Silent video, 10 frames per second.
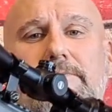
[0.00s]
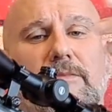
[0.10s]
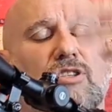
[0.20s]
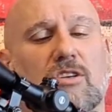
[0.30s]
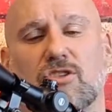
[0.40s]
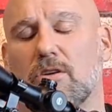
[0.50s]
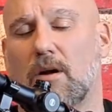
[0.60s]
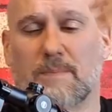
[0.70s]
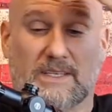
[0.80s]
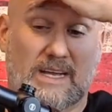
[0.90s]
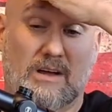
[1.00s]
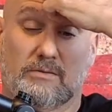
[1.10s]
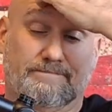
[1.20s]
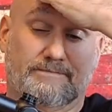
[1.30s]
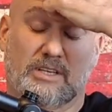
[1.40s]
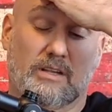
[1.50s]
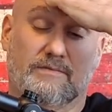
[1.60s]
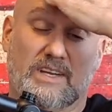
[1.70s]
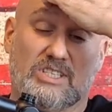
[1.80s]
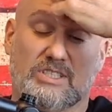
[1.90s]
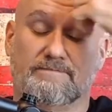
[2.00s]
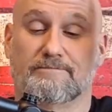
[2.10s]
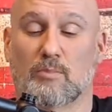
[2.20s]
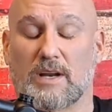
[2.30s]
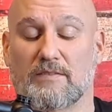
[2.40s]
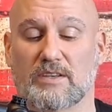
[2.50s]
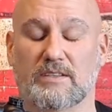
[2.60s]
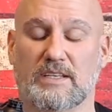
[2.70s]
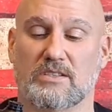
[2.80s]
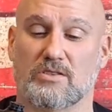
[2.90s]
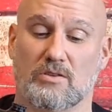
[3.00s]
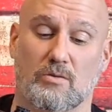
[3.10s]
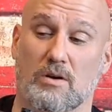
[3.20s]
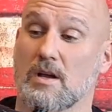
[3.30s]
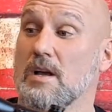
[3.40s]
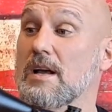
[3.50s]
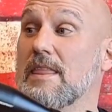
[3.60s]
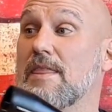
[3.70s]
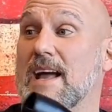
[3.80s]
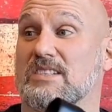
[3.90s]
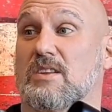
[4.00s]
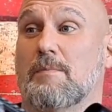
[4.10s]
Adjust your up and down, your elevation, whatever you need to do. That's the